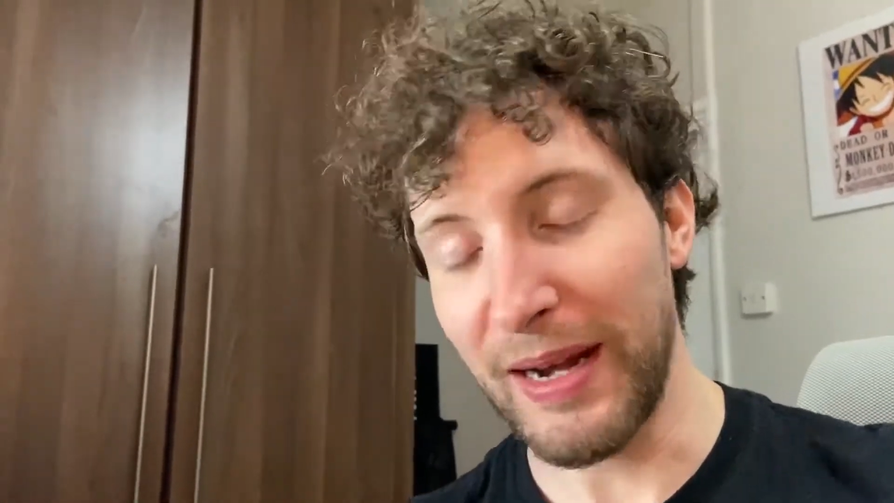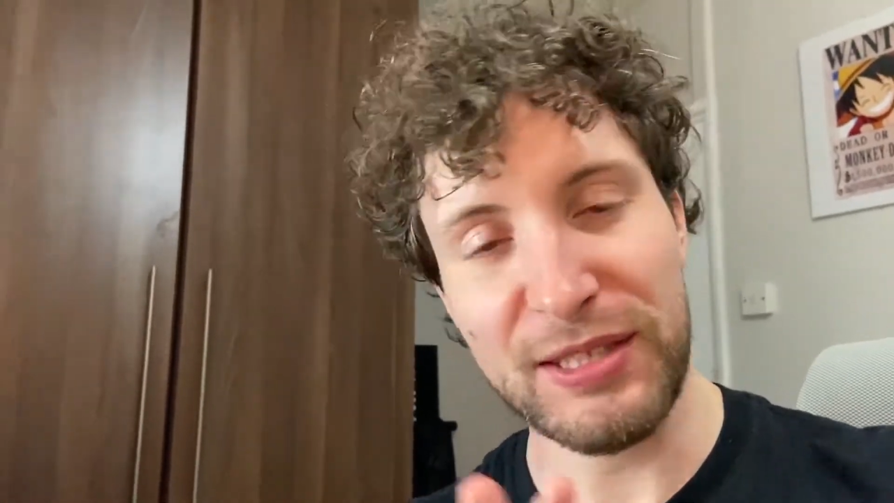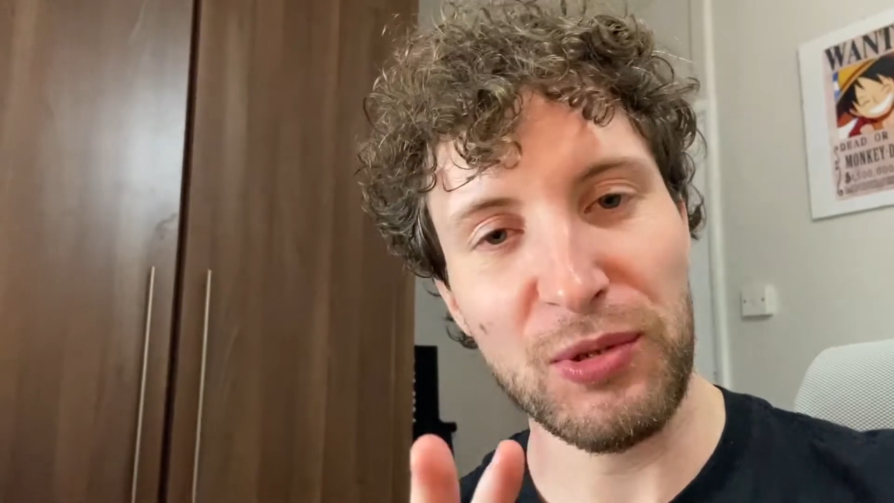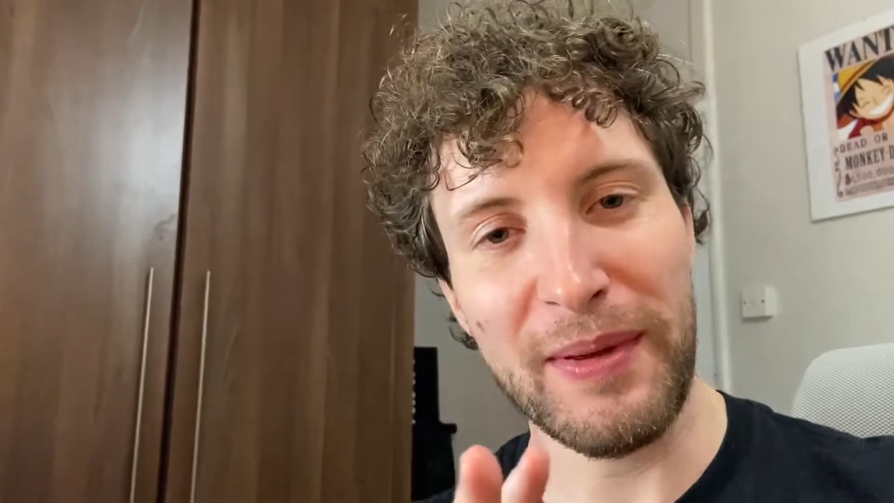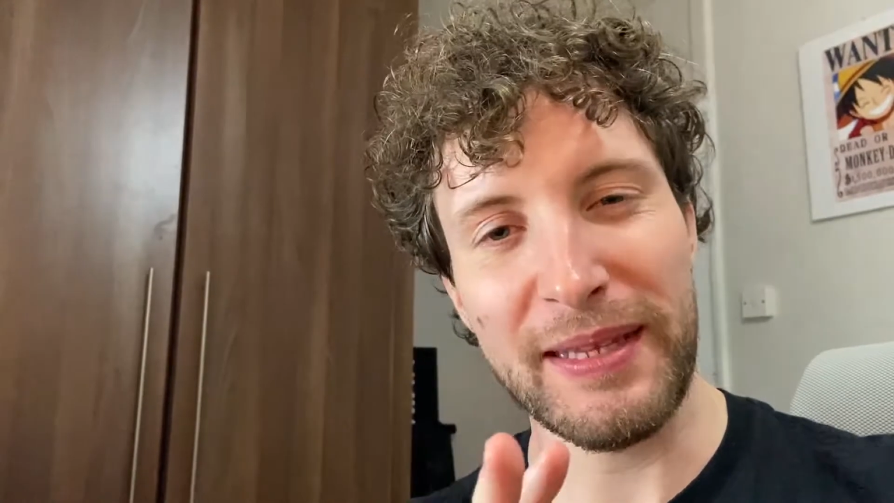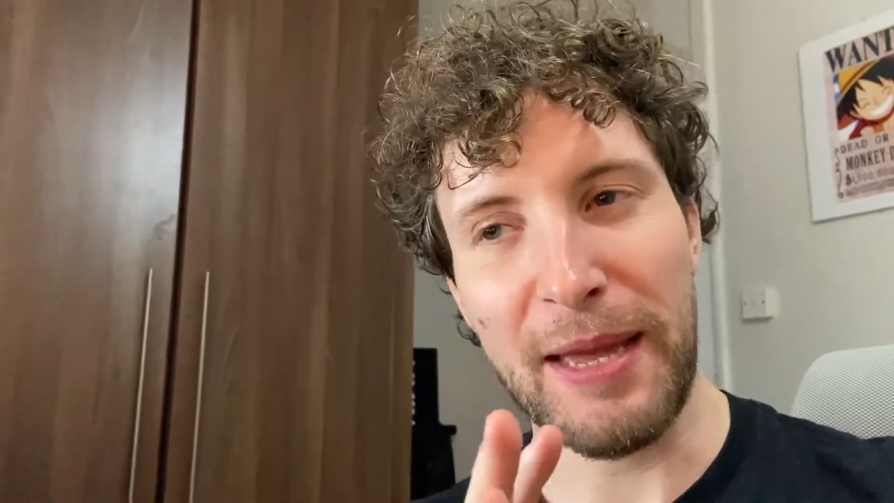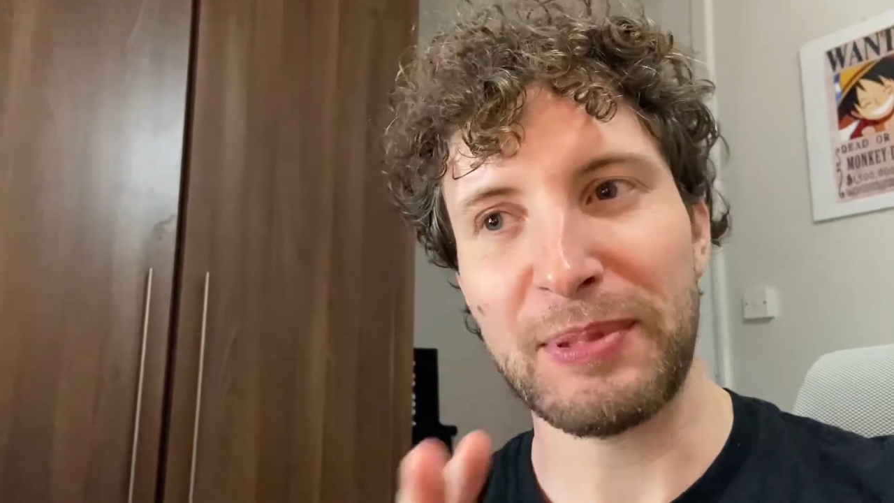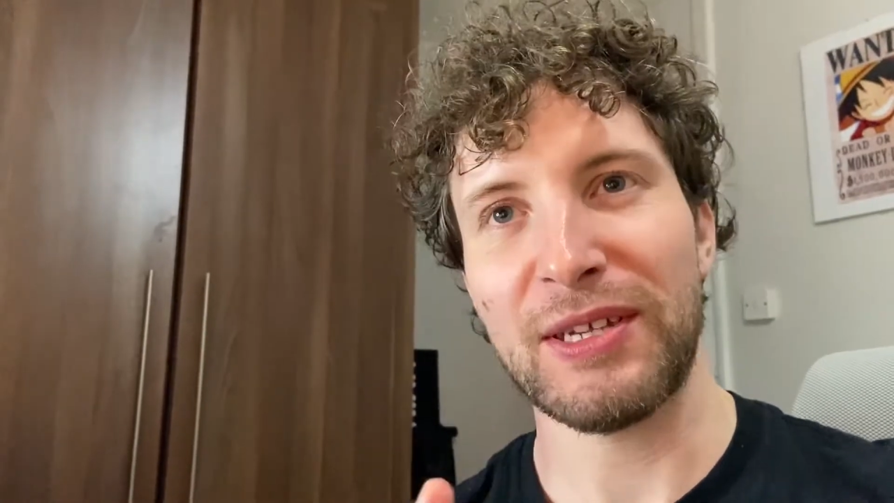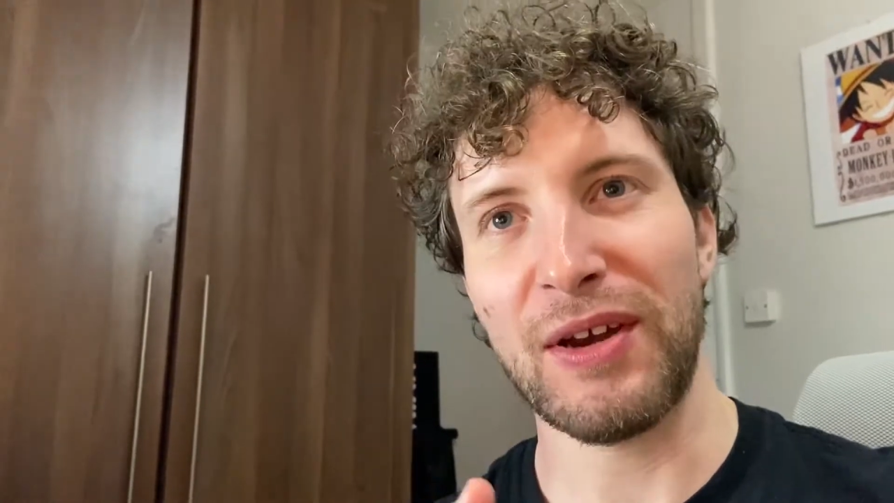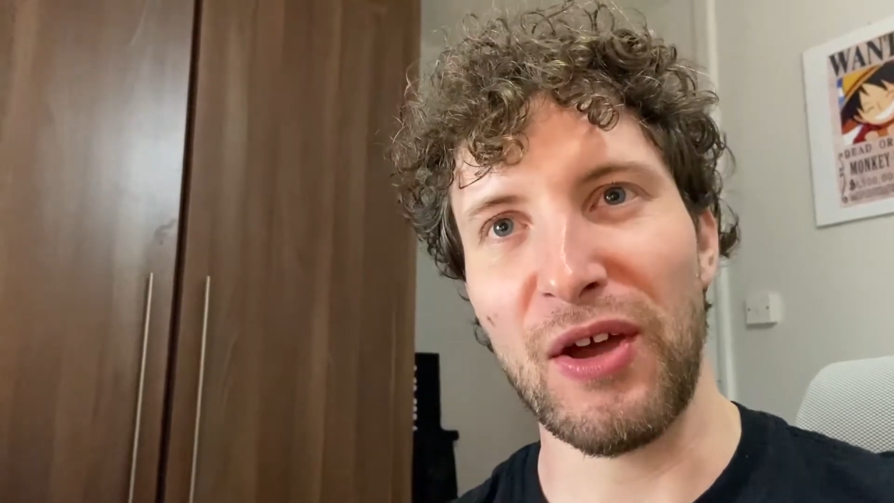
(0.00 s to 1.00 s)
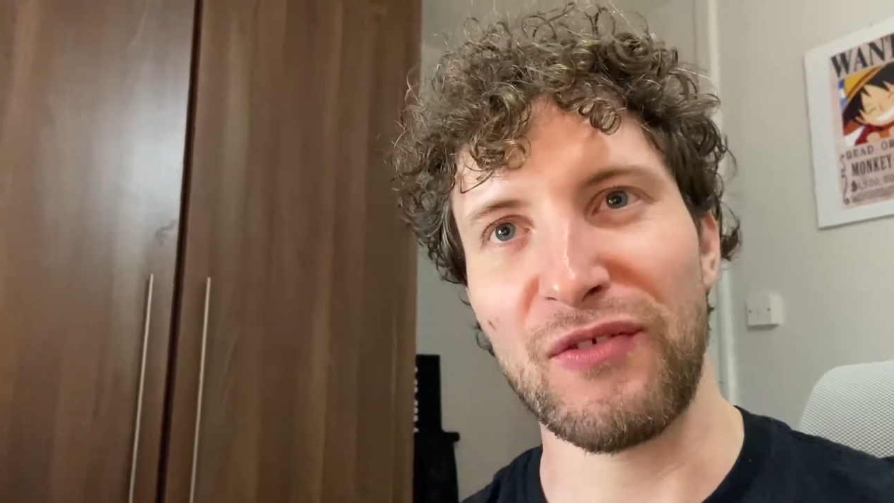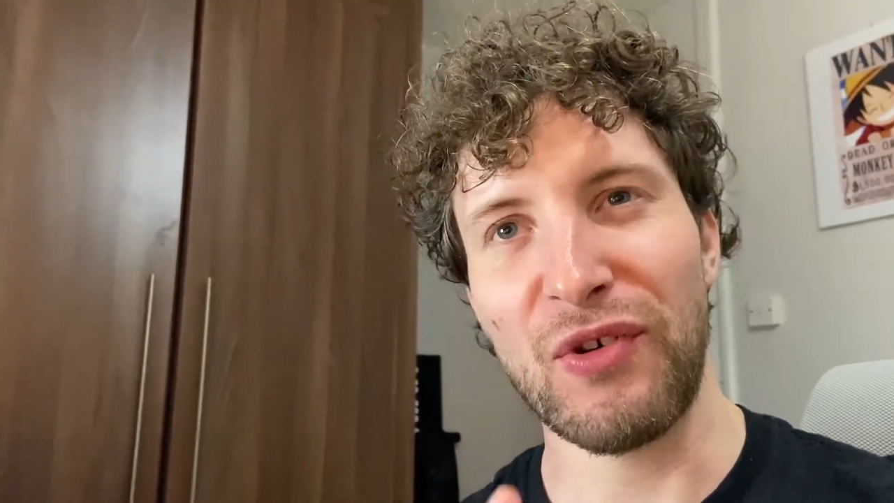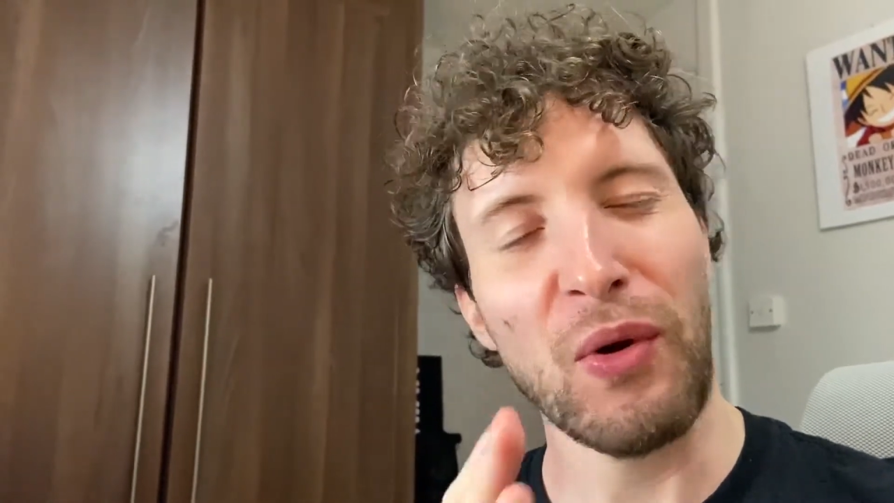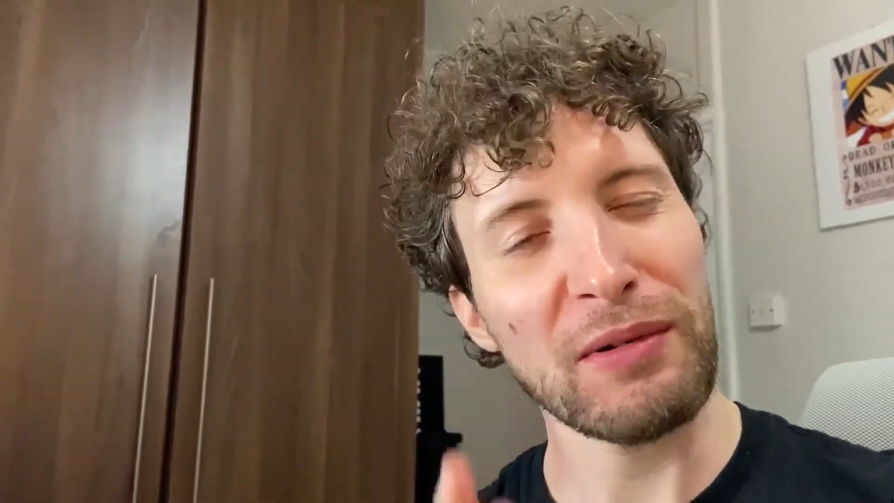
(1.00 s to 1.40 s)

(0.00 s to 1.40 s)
Let's talk about the episode overall.